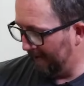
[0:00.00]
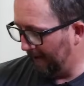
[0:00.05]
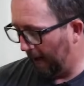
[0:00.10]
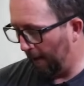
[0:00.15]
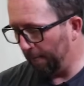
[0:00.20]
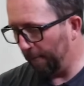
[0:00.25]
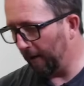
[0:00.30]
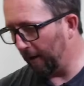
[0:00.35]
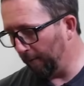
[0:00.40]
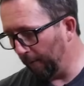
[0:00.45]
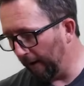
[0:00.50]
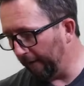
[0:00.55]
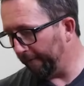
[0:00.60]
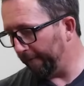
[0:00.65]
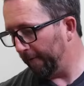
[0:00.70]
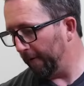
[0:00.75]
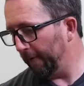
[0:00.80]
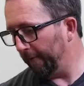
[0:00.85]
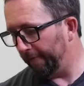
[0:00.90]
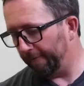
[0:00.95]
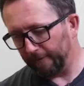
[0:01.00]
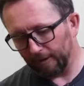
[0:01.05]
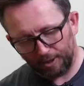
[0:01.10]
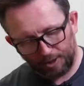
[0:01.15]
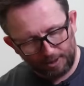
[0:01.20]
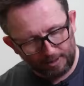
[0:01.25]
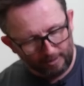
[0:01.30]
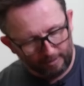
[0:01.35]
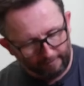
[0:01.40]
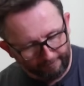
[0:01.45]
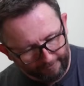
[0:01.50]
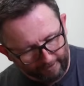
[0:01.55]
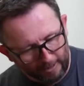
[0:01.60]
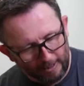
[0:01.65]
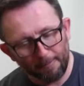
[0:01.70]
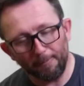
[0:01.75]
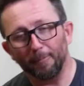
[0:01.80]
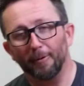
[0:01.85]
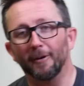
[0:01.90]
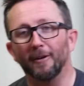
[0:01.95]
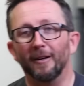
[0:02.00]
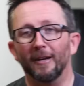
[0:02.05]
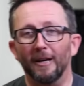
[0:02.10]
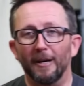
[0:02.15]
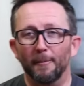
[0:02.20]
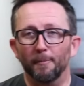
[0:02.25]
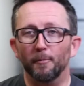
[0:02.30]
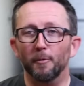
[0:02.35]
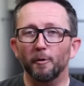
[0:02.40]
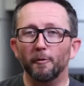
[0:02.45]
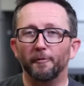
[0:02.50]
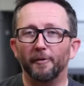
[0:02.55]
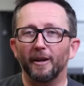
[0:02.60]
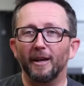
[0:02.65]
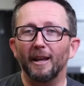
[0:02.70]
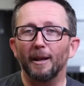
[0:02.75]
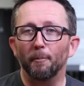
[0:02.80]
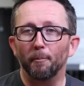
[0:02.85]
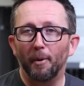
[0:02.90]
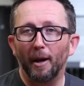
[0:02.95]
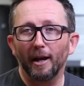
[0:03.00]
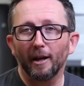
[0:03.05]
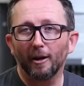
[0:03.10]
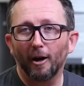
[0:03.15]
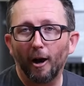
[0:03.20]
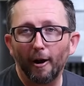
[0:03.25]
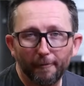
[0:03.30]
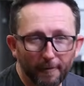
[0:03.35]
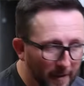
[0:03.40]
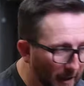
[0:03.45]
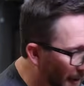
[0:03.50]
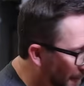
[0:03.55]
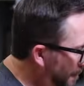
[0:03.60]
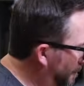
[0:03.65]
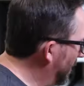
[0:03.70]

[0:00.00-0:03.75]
I want to wait for the friction to develop, move in and bank off of that